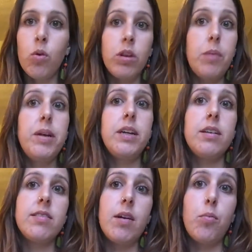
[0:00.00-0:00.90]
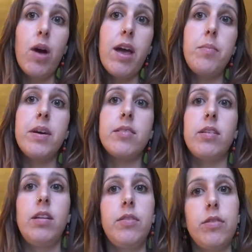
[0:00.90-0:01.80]
limited in some way because
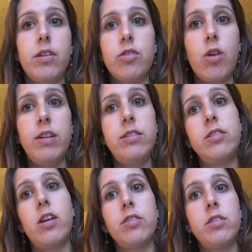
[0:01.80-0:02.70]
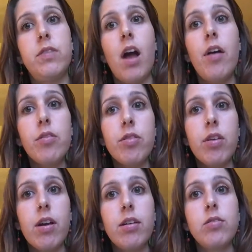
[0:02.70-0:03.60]
our liver is trying to detoxify other
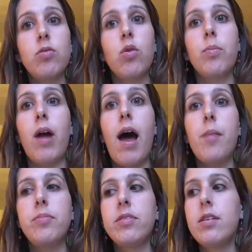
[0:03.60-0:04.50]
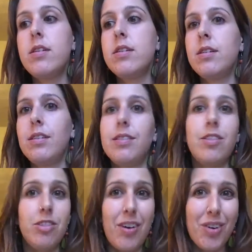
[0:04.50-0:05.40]
things, or perhaps
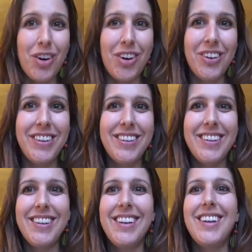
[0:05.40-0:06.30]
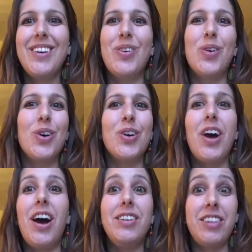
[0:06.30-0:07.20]
such as alcohol or
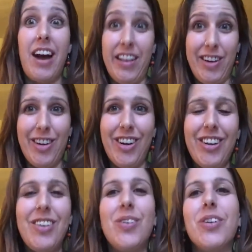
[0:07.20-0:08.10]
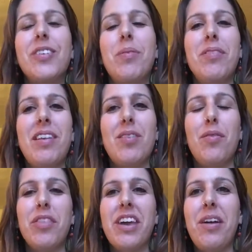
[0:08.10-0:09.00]
Tylenol or some of these
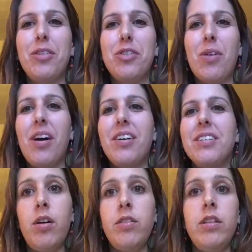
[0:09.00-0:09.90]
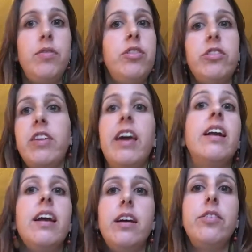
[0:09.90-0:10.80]
over-the-counter drugs, the liver just
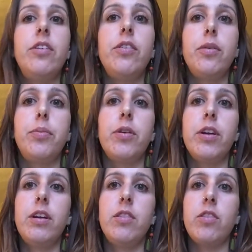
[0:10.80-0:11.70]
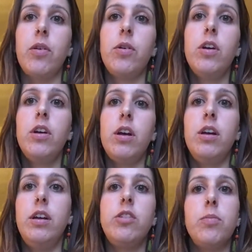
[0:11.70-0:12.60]
can't handle the burden. And so
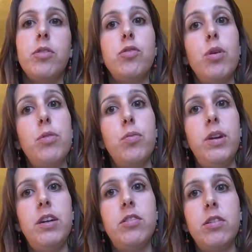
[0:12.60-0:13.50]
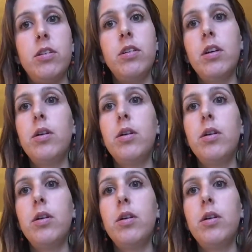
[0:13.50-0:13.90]
in terms of treatment, we need to